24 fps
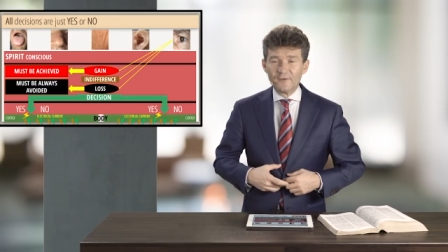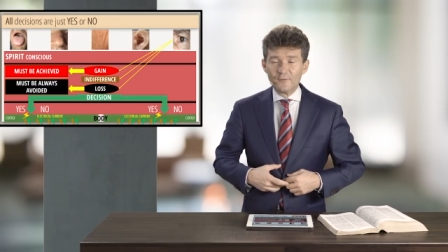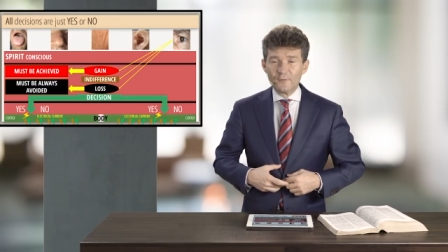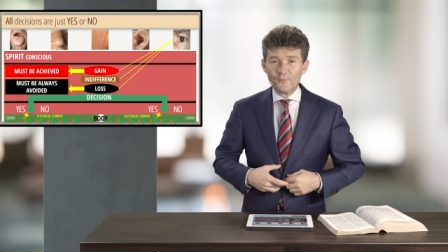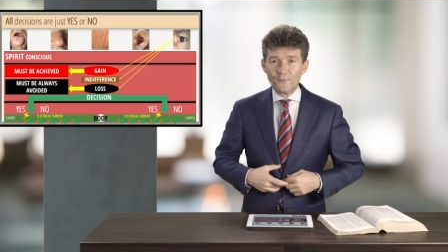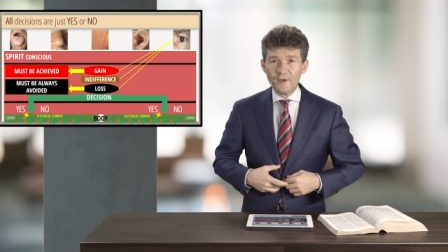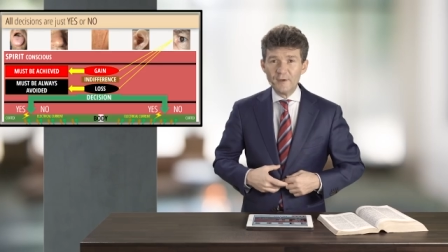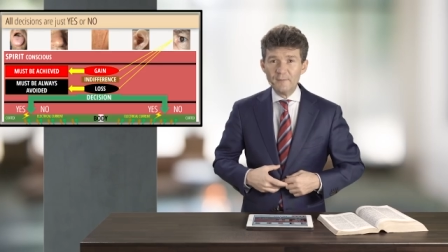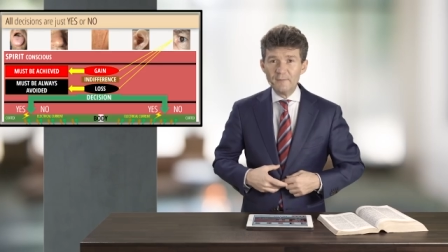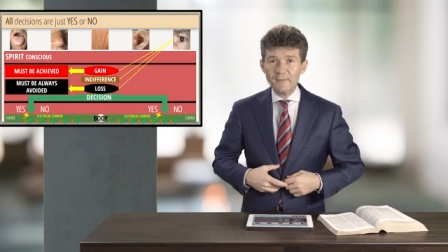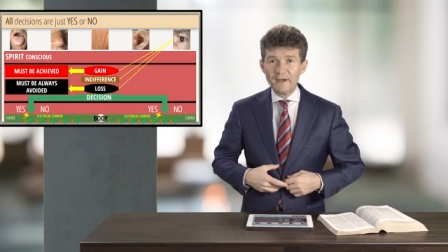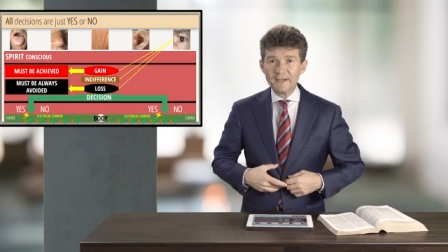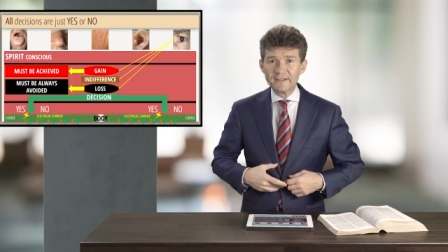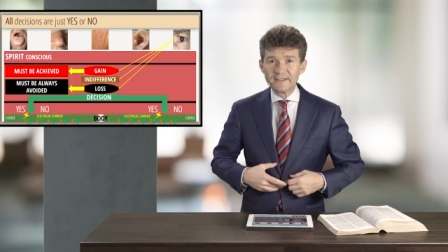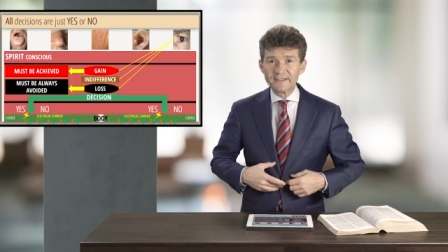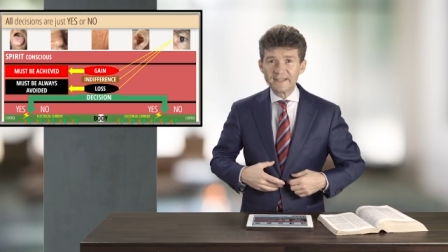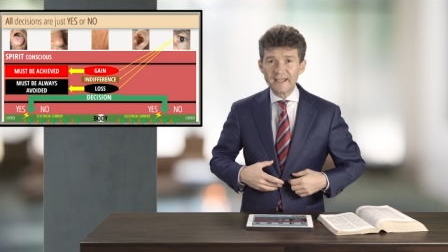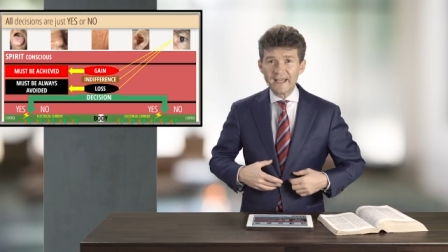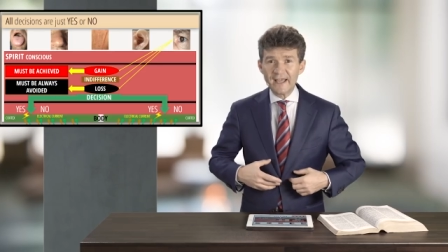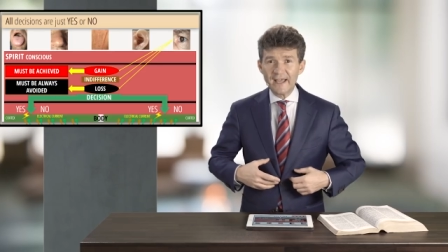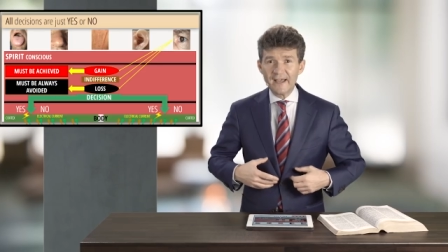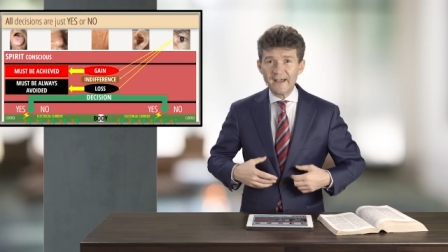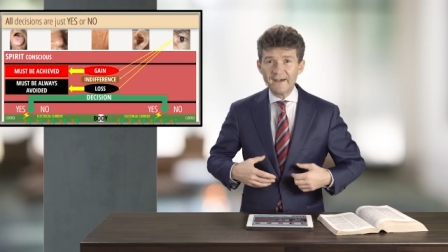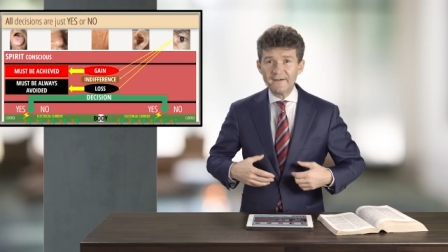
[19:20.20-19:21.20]
we
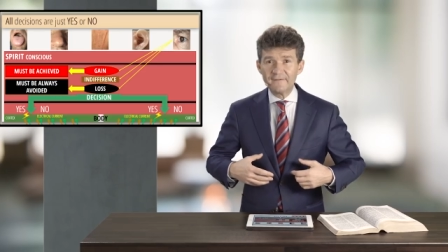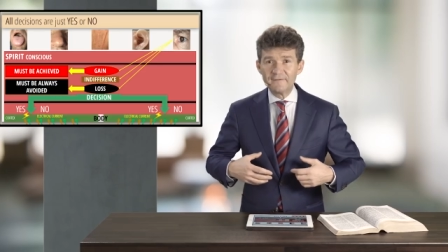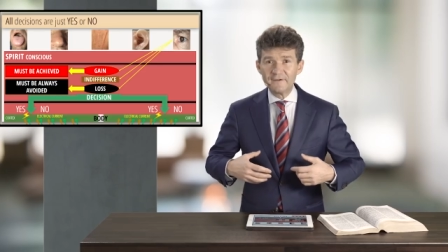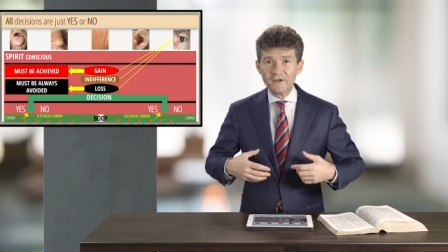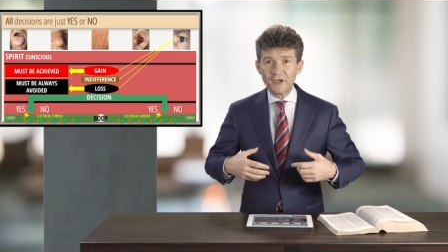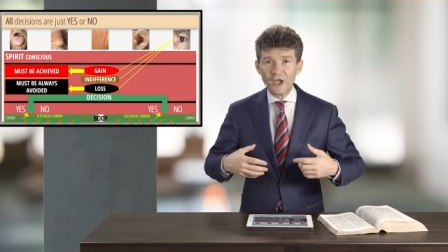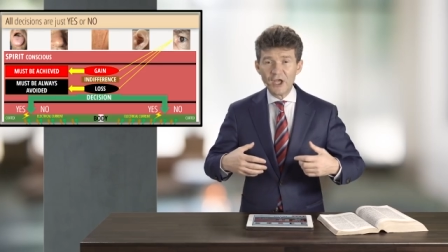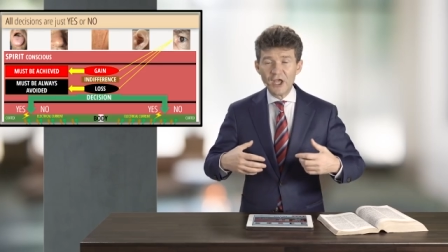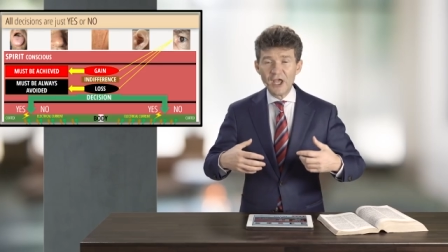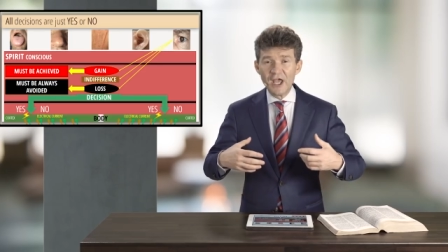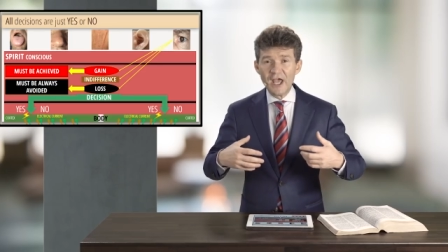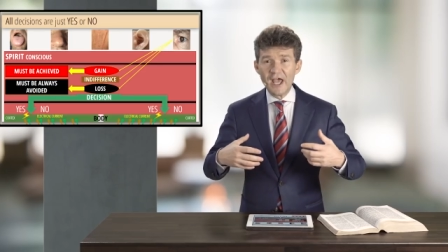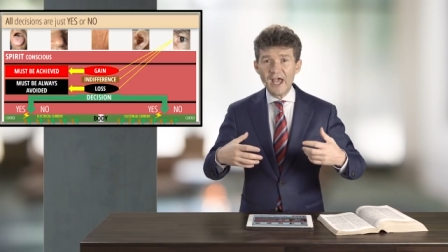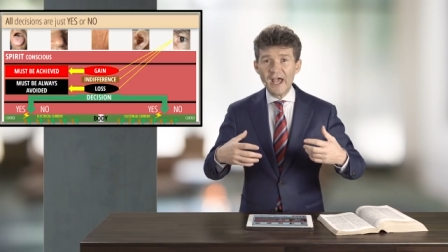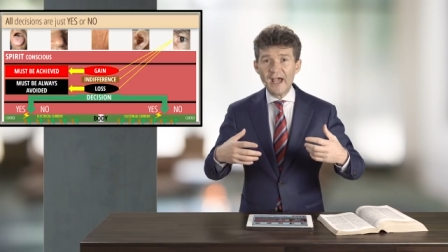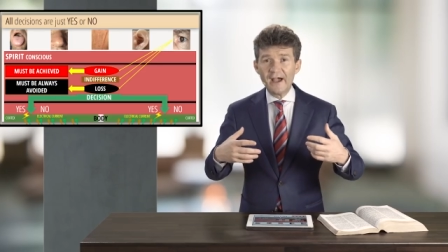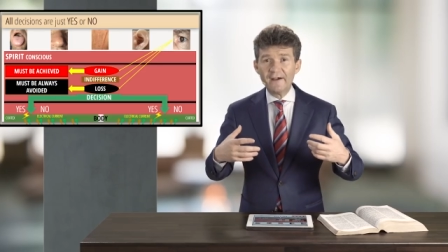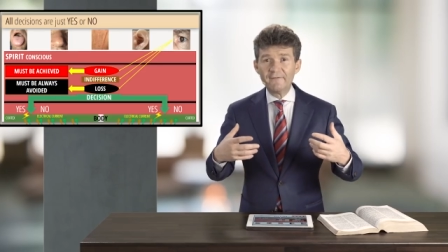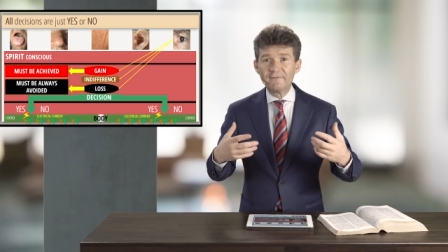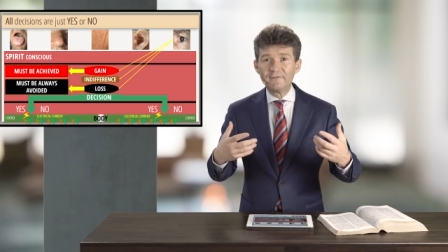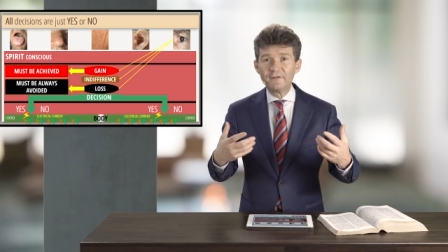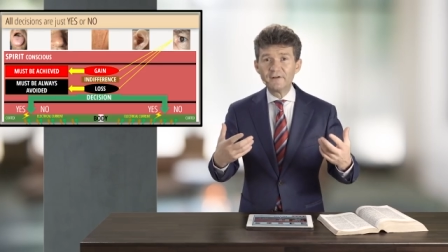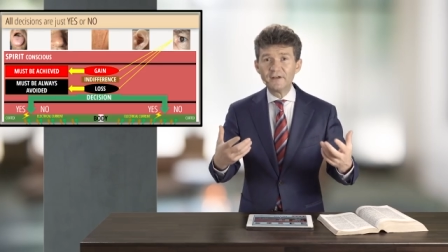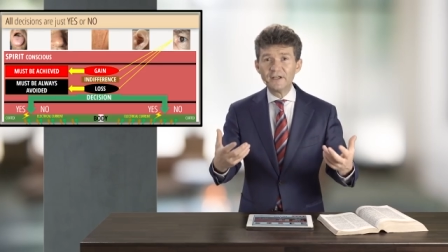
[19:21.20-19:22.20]
must have a
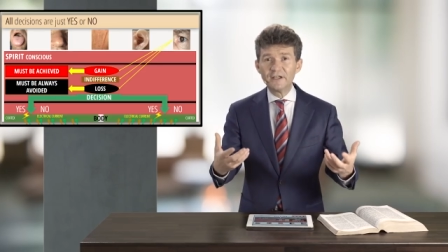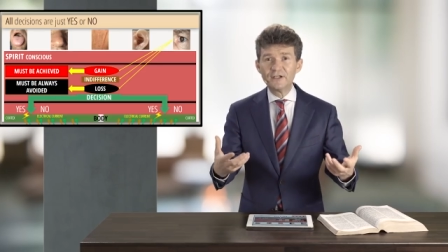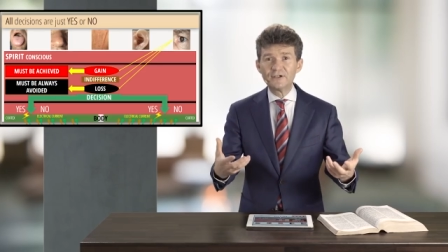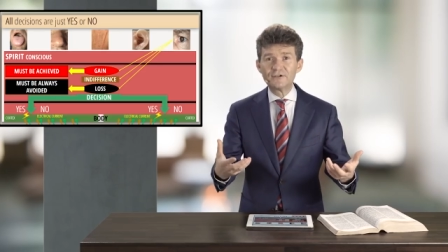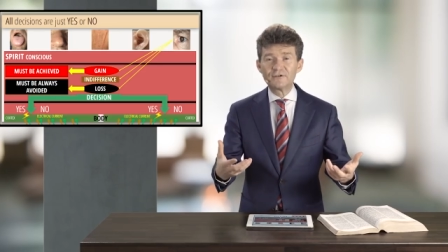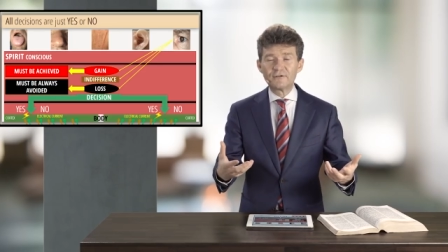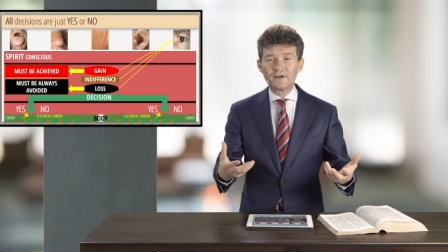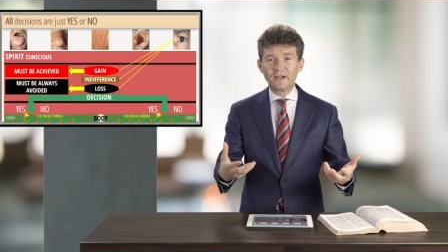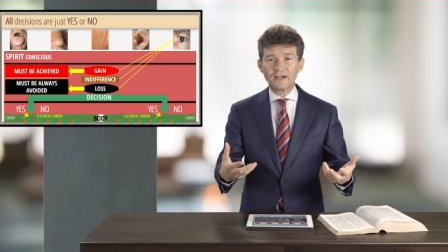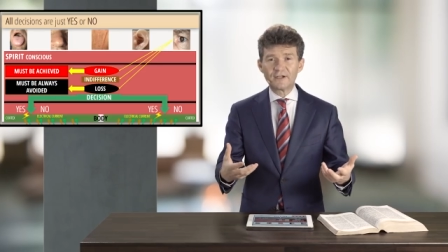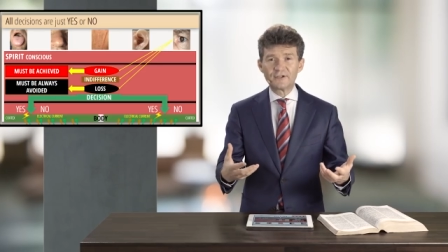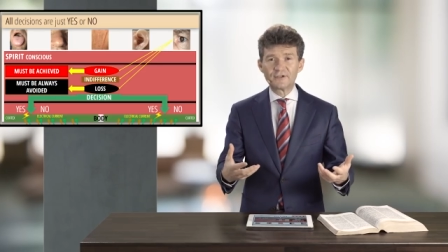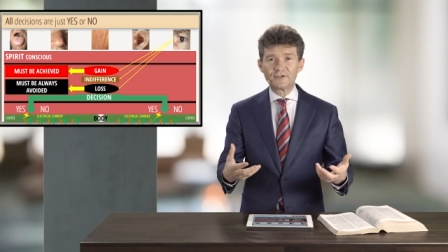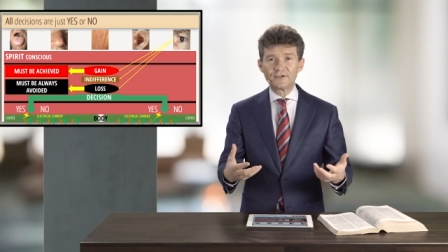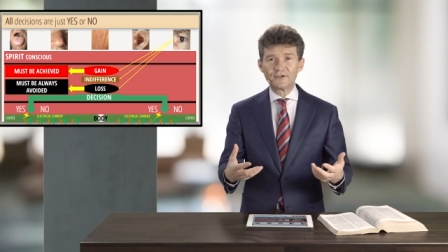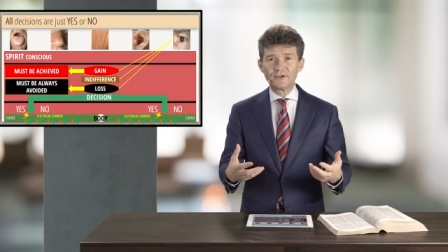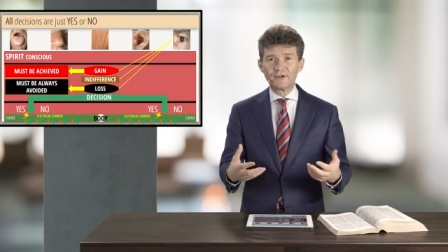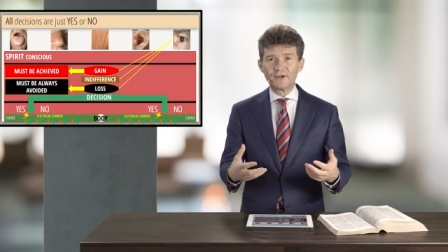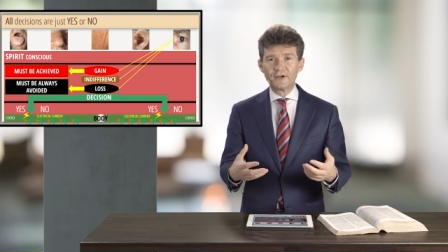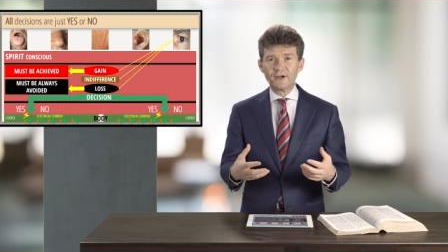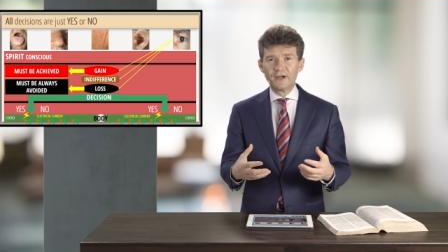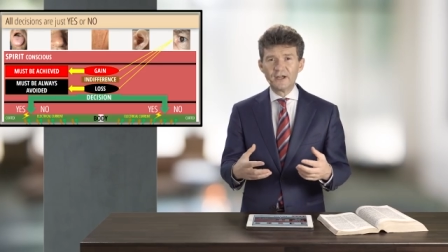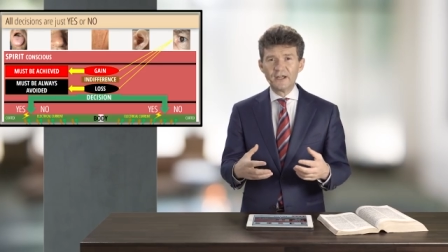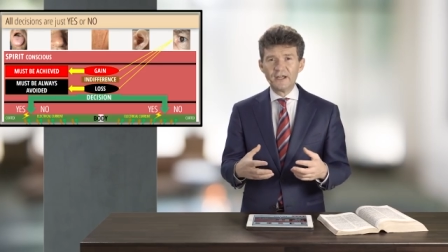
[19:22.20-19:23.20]
heavenly
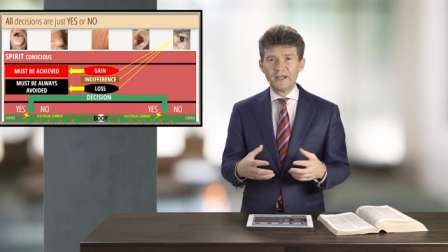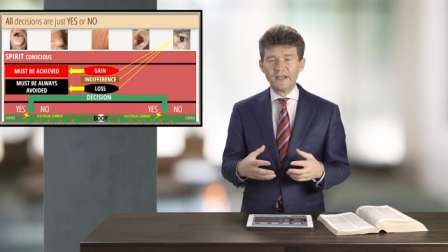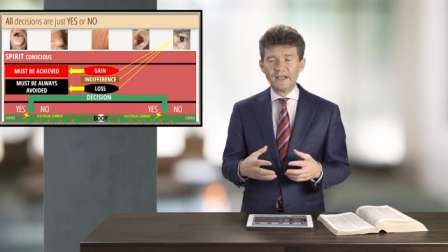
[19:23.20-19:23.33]
treasure,